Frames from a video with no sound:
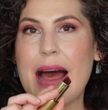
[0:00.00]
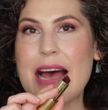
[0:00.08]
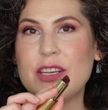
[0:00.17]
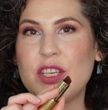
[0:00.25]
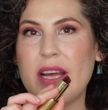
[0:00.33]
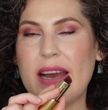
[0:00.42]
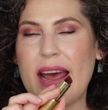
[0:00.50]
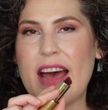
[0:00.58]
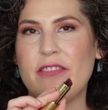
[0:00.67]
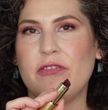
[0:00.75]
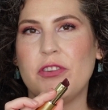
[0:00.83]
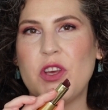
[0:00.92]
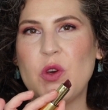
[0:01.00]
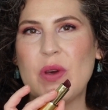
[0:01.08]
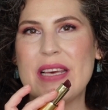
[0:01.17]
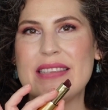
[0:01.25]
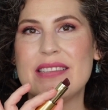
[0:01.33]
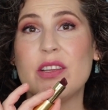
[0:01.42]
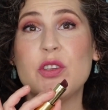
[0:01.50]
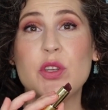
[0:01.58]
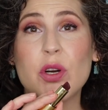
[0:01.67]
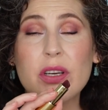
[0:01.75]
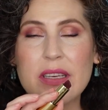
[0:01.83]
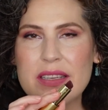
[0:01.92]
last shade I have for you is the
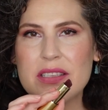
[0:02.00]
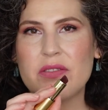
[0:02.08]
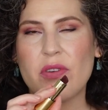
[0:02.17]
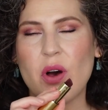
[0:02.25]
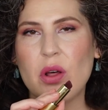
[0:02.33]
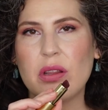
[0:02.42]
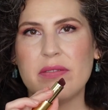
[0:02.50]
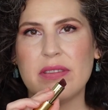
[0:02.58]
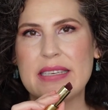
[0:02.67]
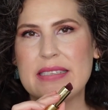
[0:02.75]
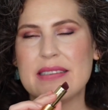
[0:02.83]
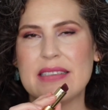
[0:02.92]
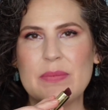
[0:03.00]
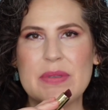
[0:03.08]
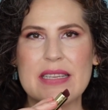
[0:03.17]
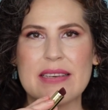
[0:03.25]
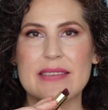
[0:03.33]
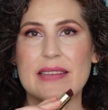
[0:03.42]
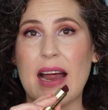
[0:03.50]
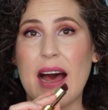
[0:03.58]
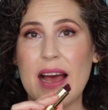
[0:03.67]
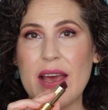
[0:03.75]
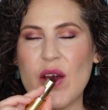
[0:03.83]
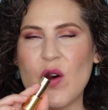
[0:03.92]
darkest of all of Lisa's lipsticks that
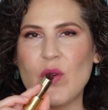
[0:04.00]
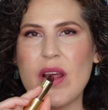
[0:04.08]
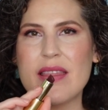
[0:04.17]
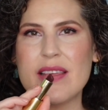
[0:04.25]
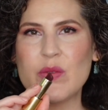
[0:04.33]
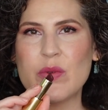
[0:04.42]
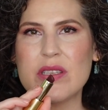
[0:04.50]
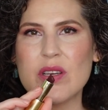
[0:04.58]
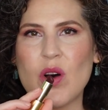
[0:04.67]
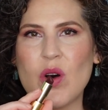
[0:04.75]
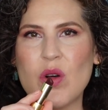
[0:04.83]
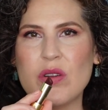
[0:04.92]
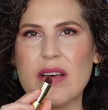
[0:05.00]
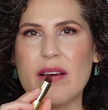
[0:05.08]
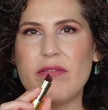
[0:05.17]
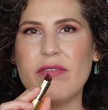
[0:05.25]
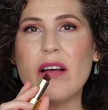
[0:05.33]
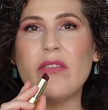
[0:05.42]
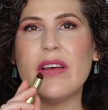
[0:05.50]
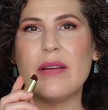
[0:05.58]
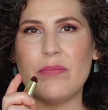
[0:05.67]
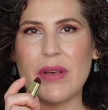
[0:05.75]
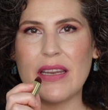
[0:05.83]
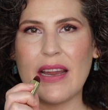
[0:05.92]
I own. This one's called
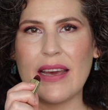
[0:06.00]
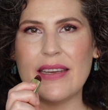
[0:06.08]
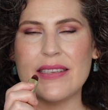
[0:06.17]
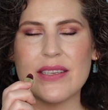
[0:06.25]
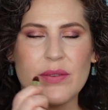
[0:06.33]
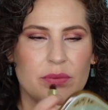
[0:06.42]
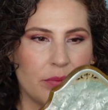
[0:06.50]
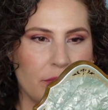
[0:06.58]
Velvet Midnight.